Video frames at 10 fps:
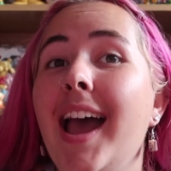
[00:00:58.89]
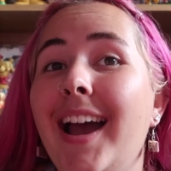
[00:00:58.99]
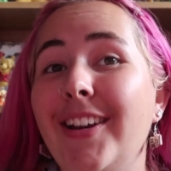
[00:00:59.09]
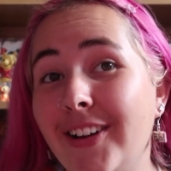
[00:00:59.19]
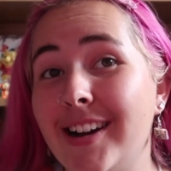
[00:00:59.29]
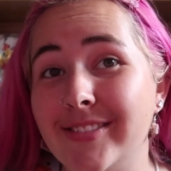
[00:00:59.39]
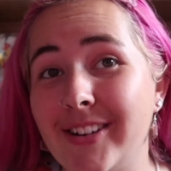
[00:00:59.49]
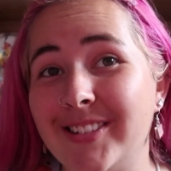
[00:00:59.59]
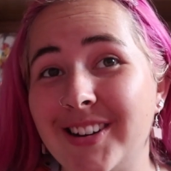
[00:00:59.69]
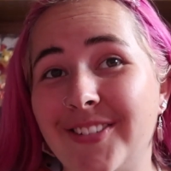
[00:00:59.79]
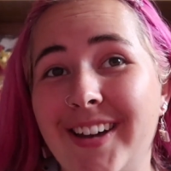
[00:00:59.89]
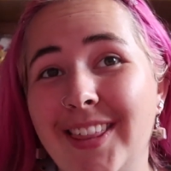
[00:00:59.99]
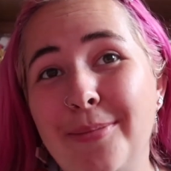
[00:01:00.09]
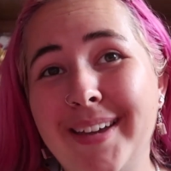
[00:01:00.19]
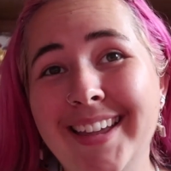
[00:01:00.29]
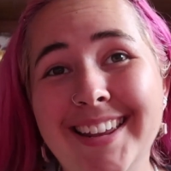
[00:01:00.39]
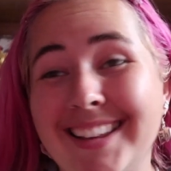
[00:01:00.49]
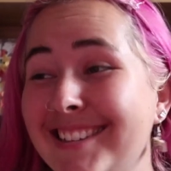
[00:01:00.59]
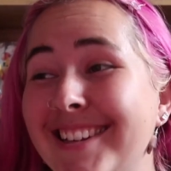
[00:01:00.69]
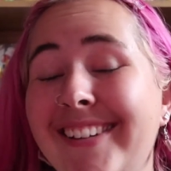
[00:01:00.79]
and you guys voted for at the
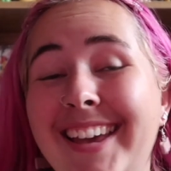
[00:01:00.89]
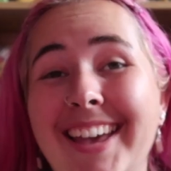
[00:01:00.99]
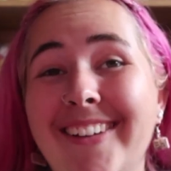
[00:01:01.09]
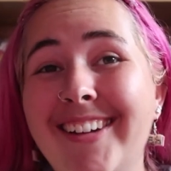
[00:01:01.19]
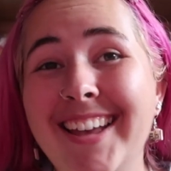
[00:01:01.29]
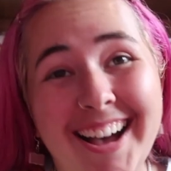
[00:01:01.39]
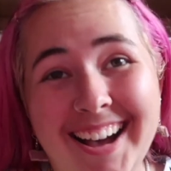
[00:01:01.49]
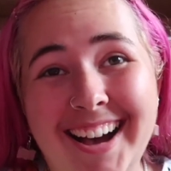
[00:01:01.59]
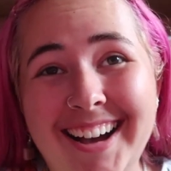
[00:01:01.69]
beginning, so here we are.